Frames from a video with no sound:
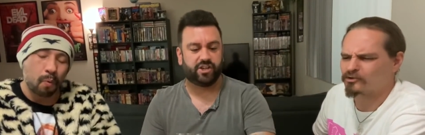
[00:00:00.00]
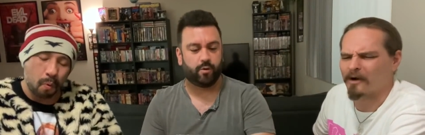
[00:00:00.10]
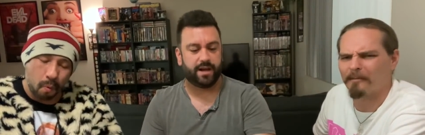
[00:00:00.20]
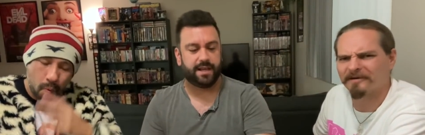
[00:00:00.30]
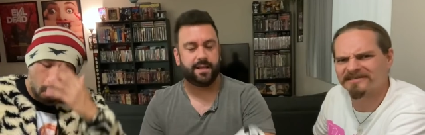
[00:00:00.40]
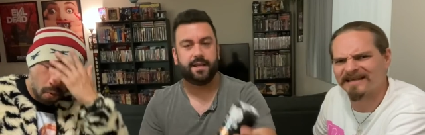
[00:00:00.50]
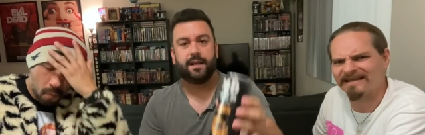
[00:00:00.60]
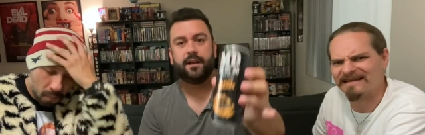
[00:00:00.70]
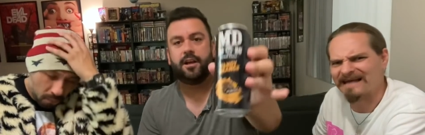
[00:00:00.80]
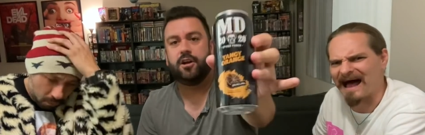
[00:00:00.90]
Speaker 1: twenty. Twelve percent.
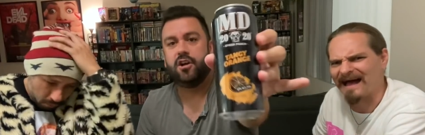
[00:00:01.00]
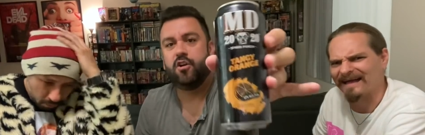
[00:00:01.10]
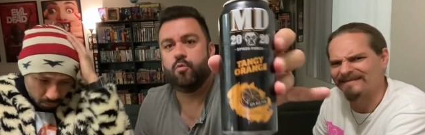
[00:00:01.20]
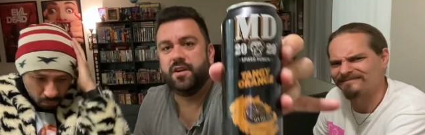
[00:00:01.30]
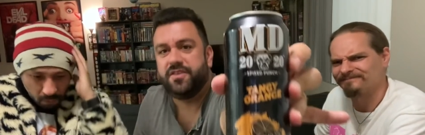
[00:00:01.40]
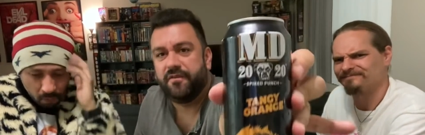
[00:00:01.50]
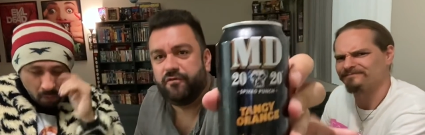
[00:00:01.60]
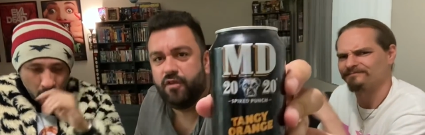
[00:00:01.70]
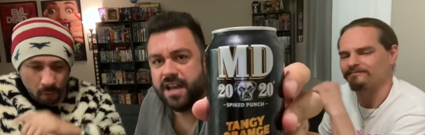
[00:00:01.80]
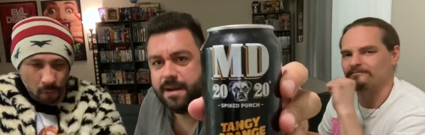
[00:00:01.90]
That's high. With the
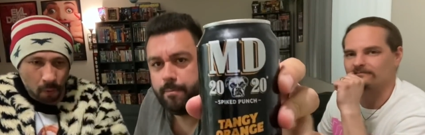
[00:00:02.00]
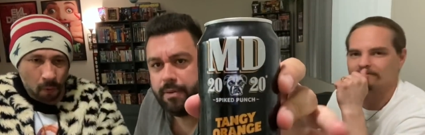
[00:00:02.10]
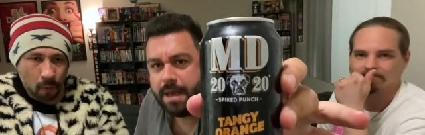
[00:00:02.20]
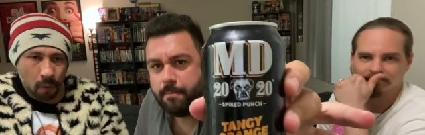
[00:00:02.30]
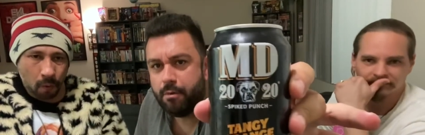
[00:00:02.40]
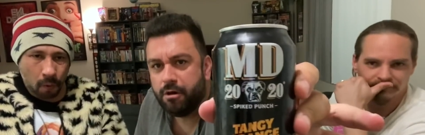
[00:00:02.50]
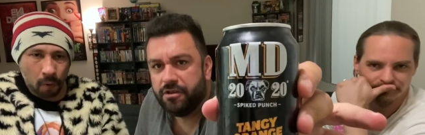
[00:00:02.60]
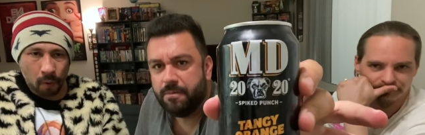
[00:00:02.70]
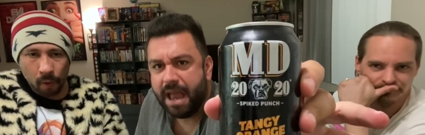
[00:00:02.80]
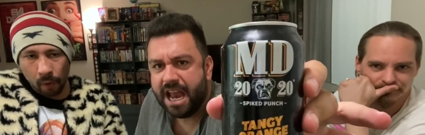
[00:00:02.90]
friggin' pit
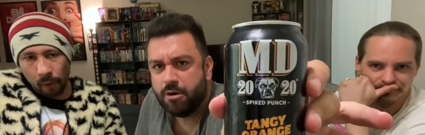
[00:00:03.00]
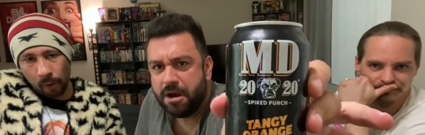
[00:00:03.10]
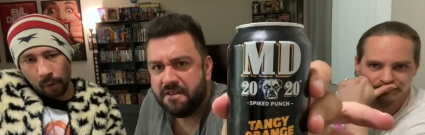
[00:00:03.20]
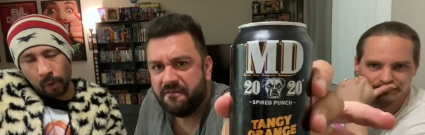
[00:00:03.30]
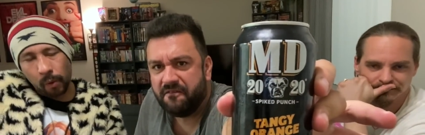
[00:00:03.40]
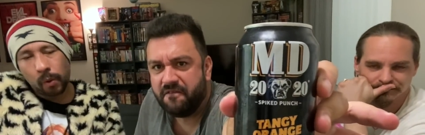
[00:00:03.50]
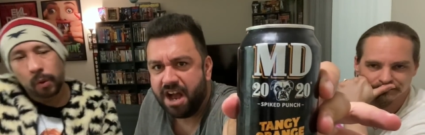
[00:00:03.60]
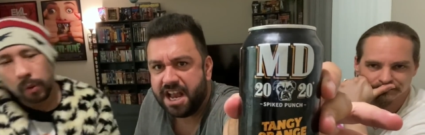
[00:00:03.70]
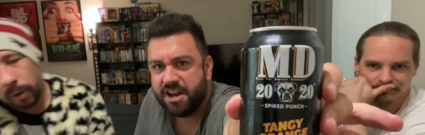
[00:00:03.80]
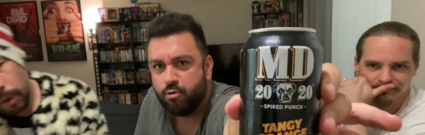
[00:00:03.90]
bull, angry
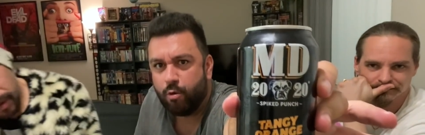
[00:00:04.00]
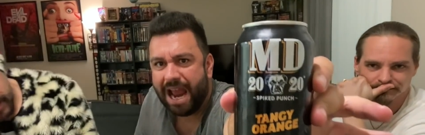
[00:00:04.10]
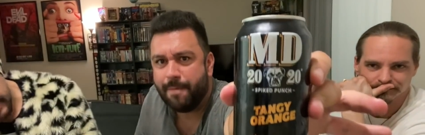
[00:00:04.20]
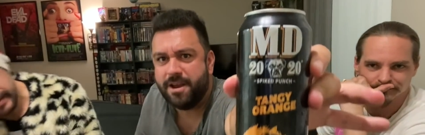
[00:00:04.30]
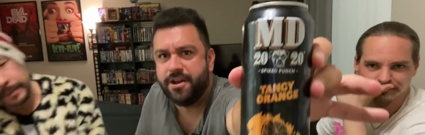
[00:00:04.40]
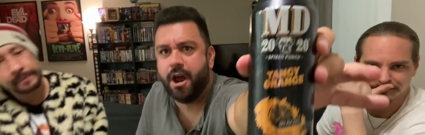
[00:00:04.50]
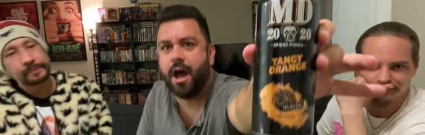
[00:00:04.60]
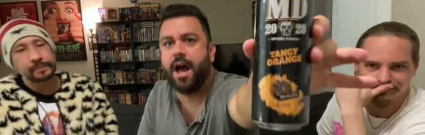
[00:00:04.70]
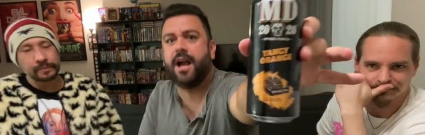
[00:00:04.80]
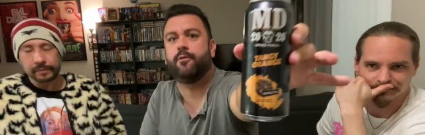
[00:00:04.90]
fucking rabbit
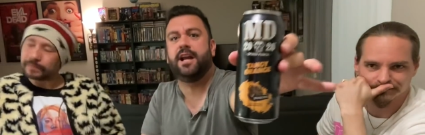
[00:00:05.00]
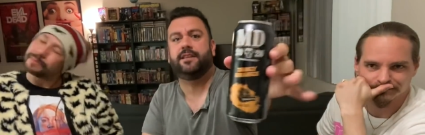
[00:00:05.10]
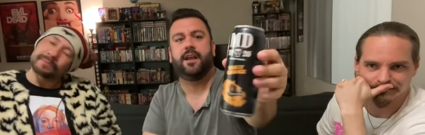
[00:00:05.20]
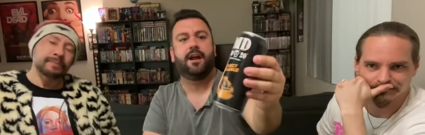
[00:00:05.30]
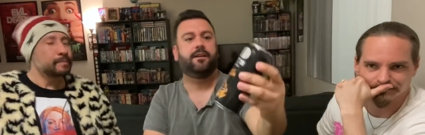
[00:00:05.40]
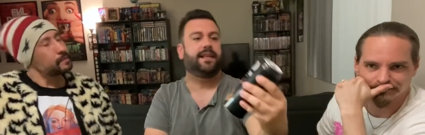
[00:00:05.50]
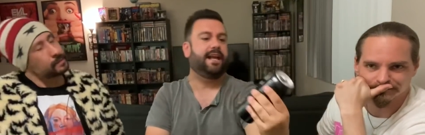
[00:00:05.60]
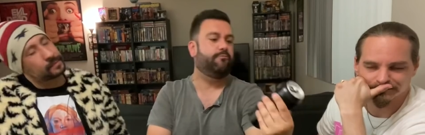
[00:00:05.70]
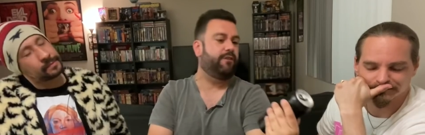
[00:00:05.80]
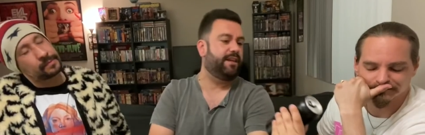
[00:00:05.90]
dog right there. Look at
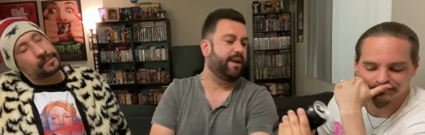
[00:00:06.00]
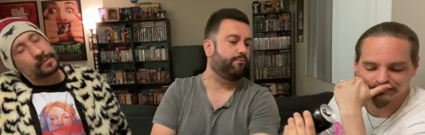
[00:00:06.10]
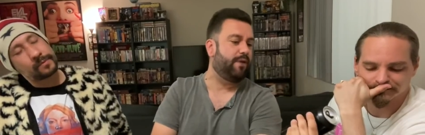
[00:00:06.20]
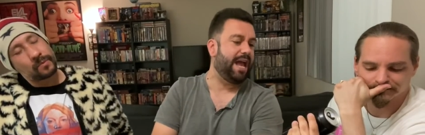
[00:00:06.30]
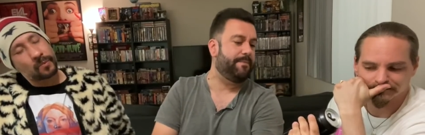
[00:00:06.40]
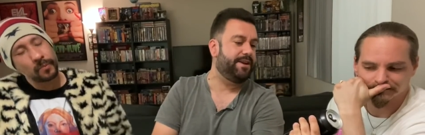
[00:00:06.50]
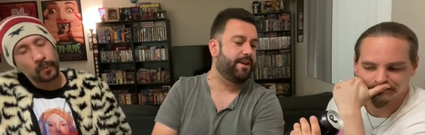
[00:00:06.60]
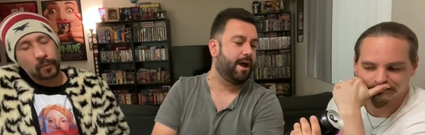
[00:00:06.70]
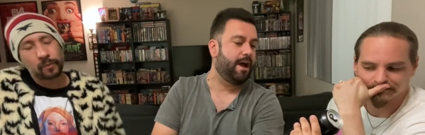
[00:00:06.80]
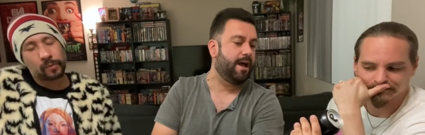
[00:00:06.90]
that. Look at that rabbit
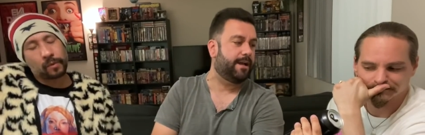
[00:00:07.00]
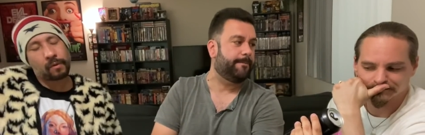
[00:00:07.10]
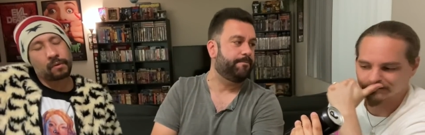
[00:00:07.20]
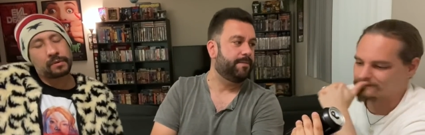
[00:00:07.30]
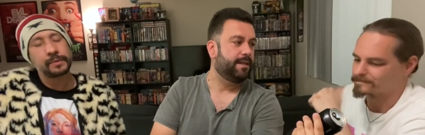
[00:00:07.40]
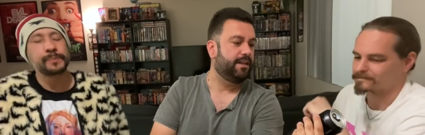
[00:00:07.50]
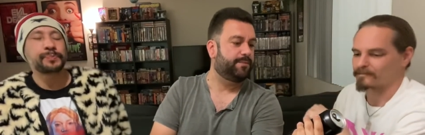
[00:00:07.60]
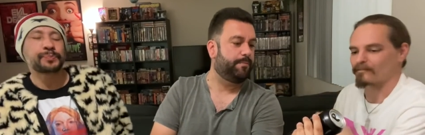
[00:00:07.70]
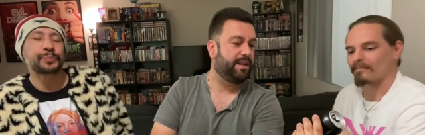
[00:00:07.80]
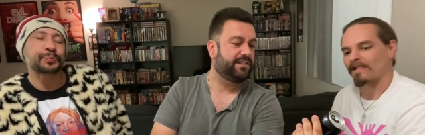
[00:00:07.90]
dog. Looks
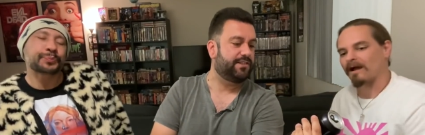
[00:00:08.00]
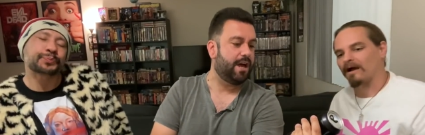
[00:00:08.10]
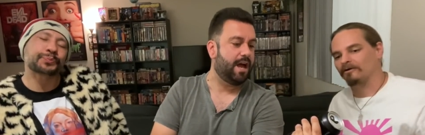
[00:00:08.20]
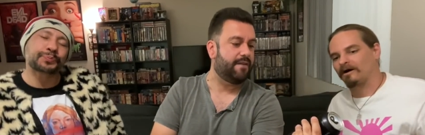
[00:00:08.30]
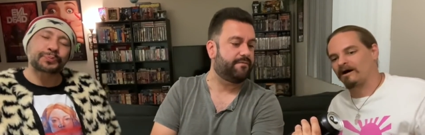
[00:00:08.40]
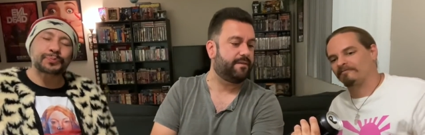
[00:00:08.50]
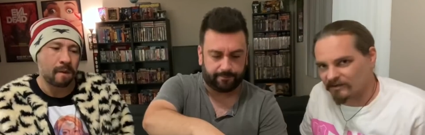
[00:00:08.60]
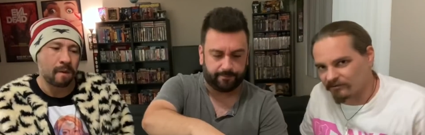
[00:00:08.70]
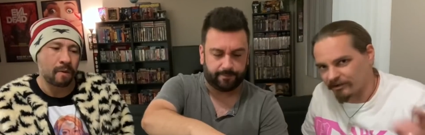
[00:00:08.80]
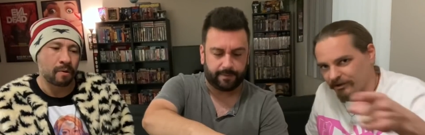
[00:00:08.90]
pissed off. Uh,
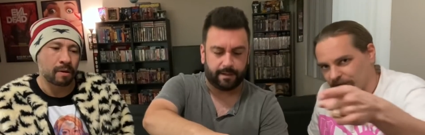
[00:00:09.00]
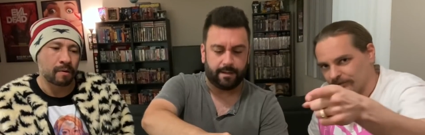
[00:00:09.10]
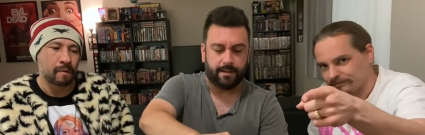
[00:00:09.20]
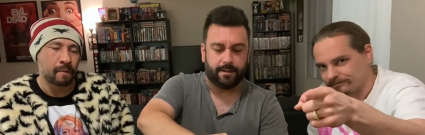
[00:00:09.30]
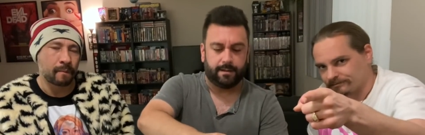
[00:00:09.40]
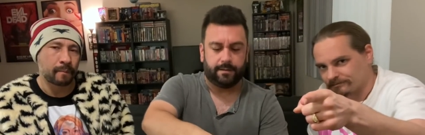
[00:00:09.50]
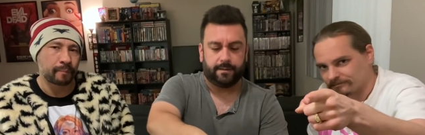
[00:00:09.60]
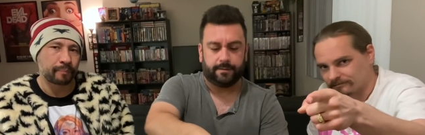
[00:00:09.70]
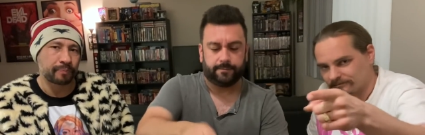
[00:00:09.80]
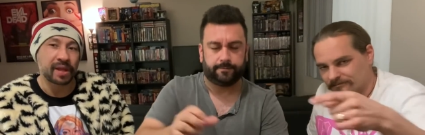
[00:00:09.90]
for you.
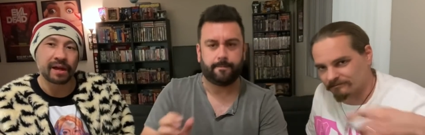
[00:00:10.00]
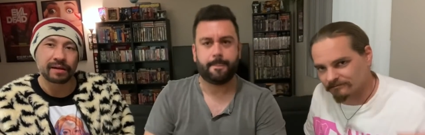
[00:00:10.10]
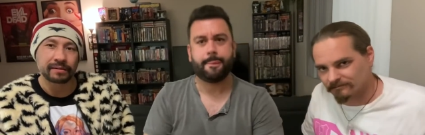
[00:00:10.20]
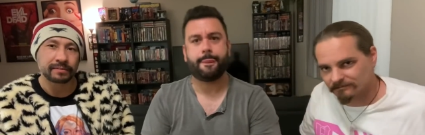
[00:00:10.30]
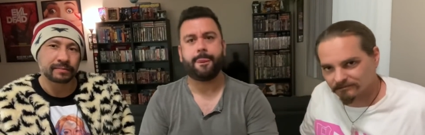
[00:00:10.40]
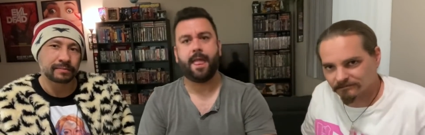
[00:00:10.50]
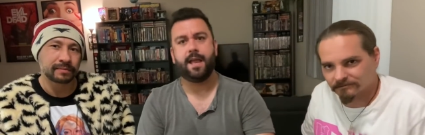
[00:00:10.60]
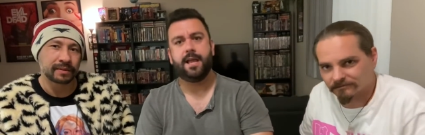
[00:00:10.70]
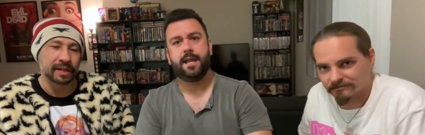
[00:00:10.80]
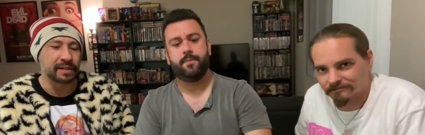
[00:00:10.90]
Yeah.
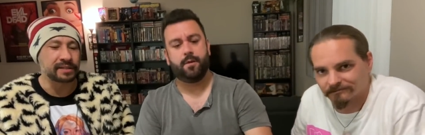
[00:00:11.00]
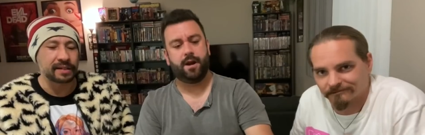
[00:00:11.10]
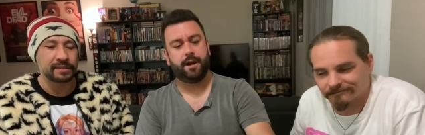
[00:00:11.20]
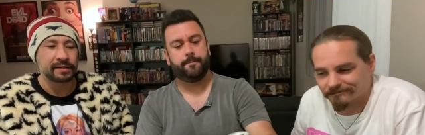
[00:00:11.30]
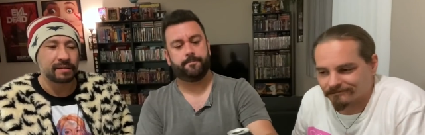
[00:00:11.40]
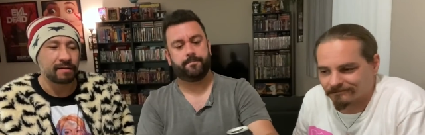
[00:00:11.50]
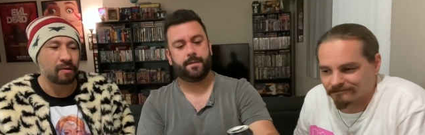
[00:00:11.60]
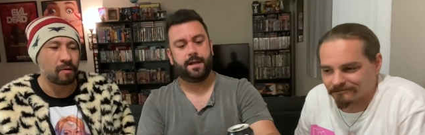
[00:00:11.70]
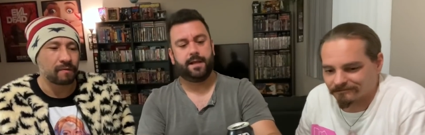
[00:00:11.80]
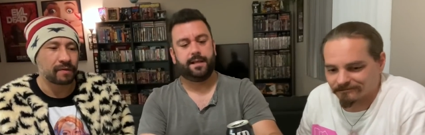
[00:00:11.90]
It is right here.
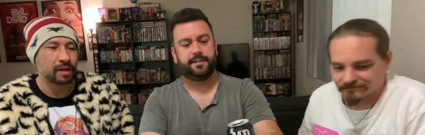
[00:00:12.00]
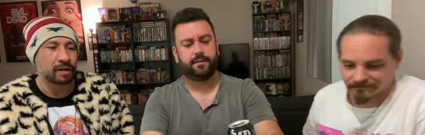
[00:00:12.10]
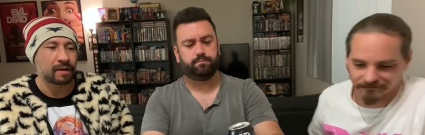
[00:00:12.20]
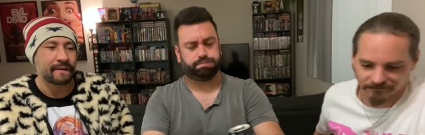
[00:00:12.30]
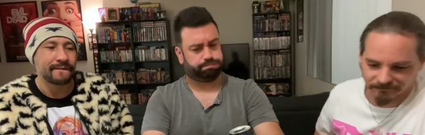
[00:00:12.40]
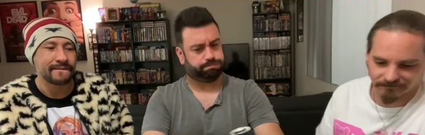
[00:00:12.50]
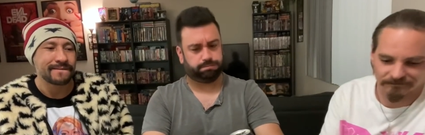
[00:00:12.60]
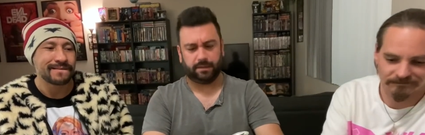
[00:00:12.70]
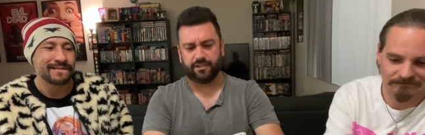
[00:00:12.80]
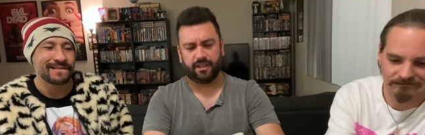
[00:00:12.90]
Is here. Does it,
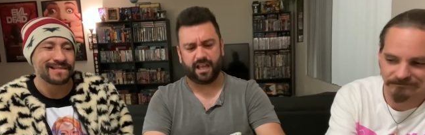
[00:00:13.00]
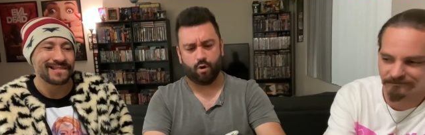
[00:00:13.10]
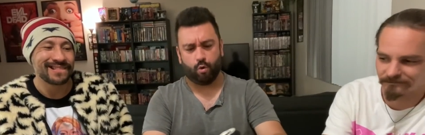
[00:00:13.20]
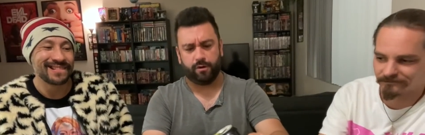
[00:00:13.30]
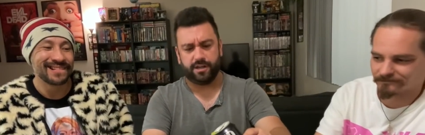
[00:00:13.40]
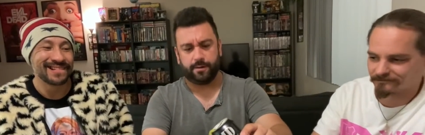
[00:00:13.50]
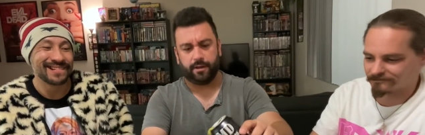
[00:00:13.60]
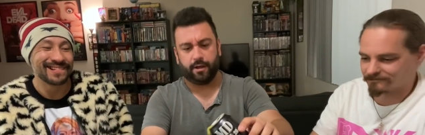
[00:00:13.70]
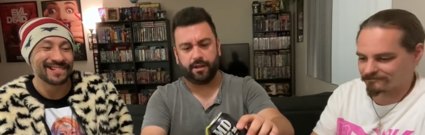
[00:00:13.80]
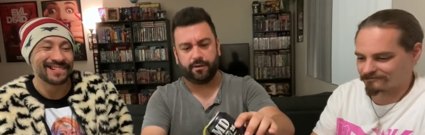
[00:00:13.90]
does it look like orange?
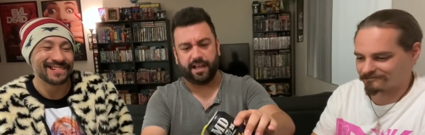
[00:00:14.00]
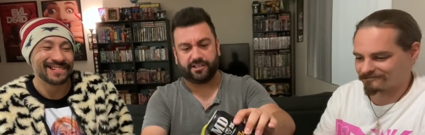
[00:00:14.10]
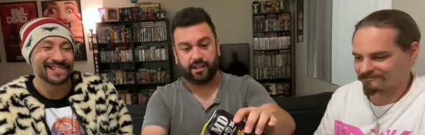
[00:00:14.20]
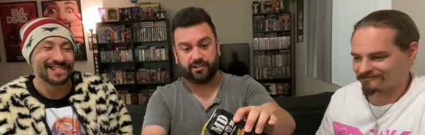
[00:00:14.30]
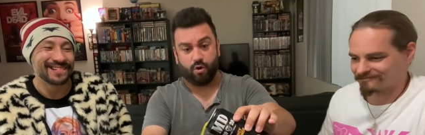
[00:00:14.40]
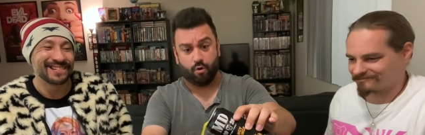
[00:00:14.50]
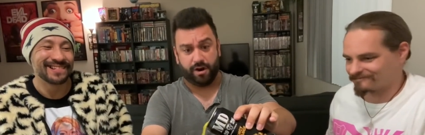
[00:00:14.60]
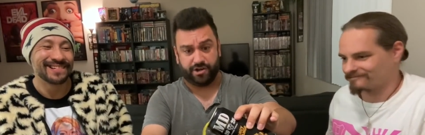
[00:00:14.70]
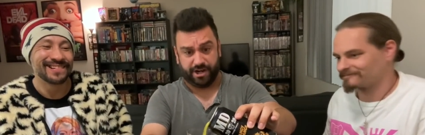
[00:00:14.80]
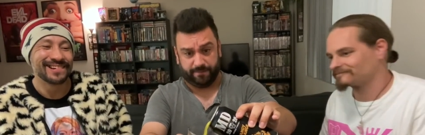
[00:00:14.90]
It actually looks
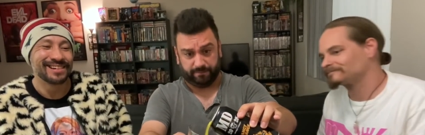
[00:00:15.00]
orangey.